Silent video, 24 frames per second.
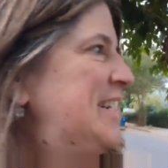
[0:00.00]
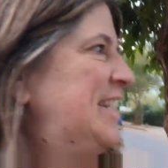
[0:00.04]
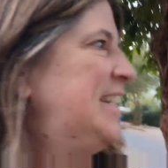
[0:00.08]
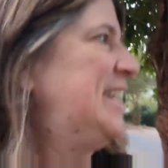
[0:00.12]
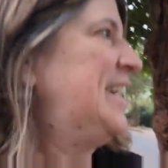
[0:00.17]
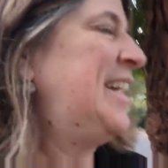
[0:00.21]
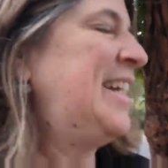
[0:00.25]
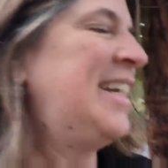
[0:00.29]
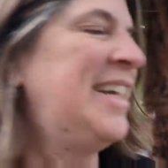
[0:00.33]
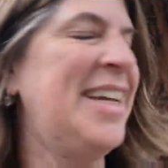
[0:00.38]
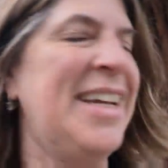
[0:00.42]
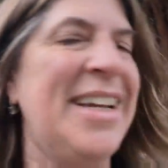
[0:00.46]
And
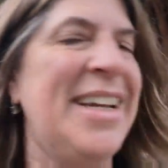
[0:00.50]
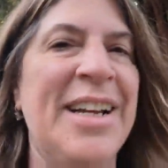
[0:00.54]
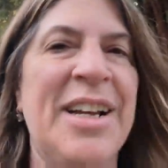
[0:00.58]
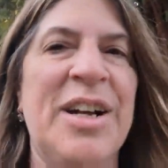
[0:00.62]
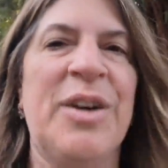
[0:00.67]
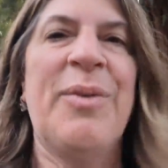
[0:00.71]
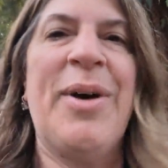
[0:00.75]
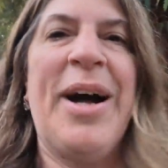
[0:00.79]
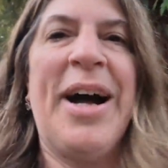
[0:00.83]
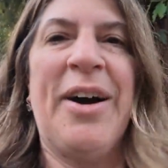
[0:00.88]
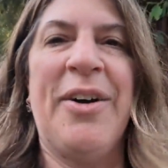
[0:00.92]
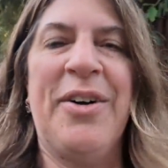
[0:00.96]

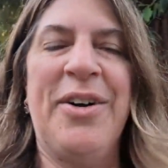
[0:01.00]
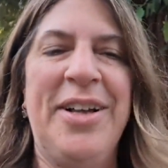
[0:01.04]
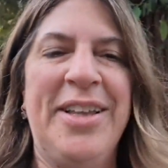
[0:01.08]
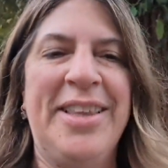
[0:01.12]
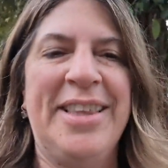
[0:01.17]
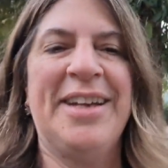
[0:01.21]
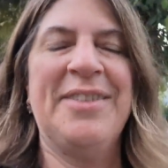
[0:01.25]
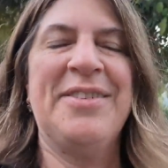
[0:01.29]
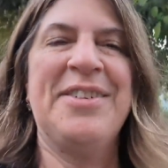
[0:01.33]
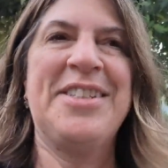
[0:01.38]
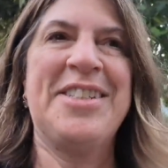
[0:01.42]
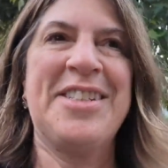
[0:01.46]
wow,
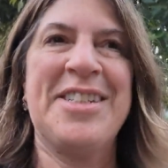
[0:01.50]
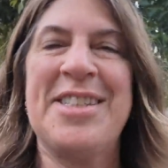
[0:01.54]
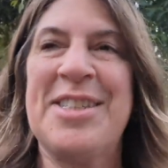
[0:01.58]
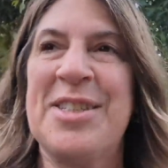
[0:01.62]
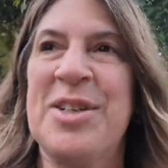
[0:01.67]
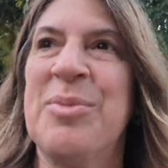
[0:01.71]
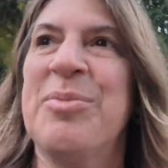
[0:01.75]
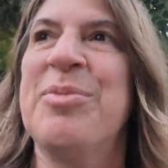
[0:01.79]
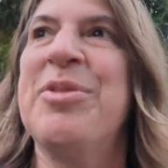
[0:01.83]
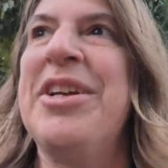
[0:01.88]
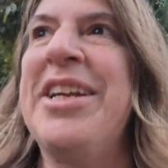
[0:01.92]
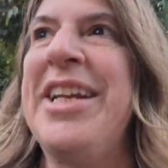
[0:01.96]
that was just
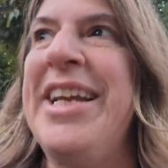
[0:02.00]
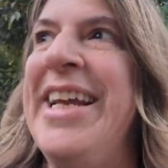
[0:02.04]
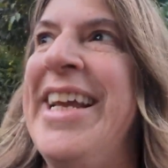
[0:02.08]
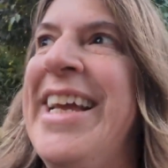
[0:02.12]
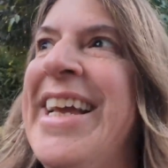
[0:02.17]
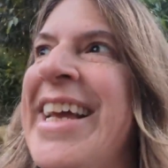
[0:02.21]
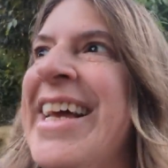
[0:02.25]
so pretty.